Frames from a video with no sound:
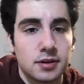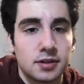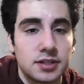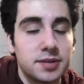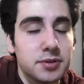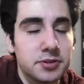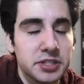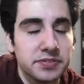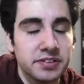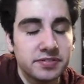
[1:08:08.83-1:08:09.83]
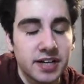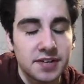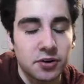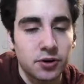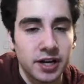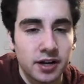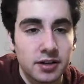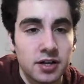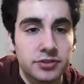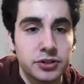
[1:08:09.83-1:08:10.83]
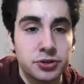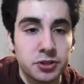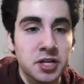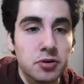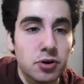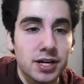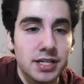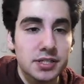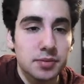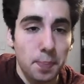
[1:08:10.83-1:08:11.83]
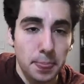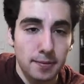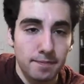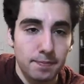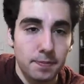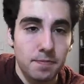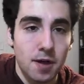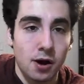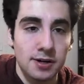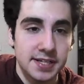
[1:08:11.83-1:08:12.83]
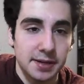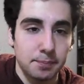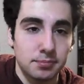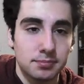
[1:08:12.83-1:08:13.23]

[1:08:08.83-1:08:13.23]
Number 355, Hoya. The Georgetown Hoyas are a team.